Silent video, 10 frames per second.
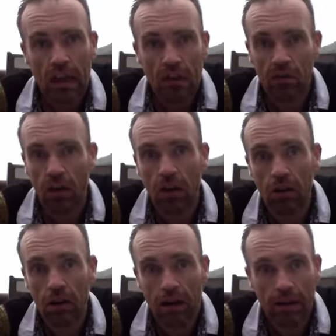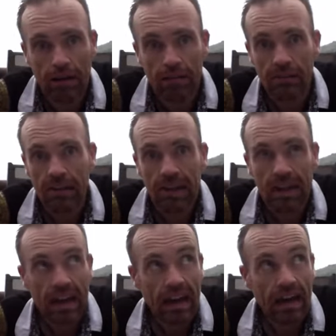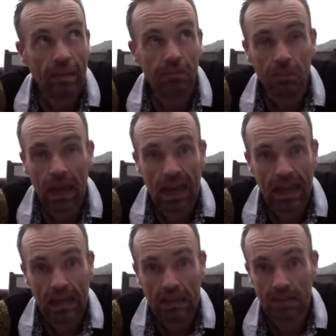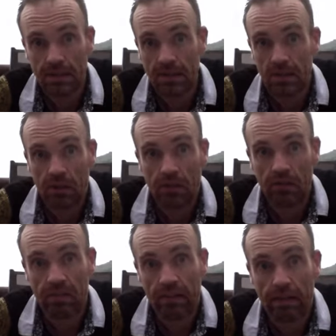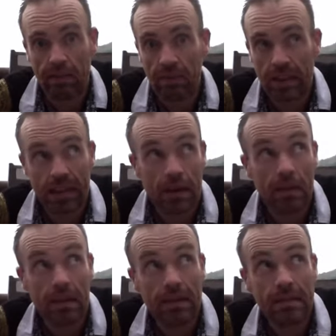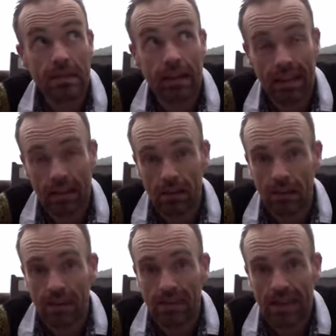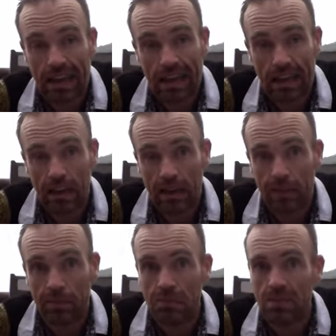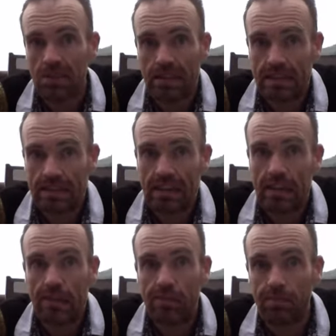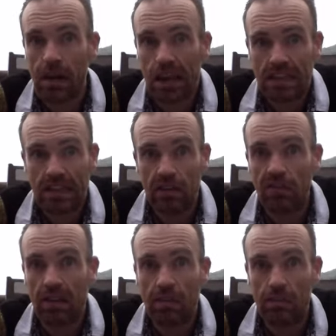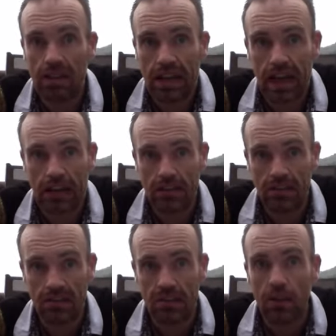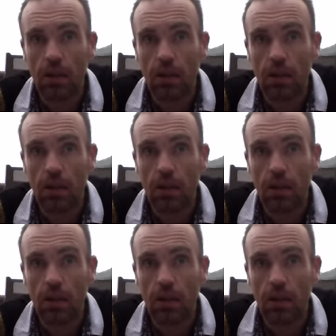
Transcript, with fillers: If Hong Kong unpegs from the US dollar, then uh, this is going to have massive implications.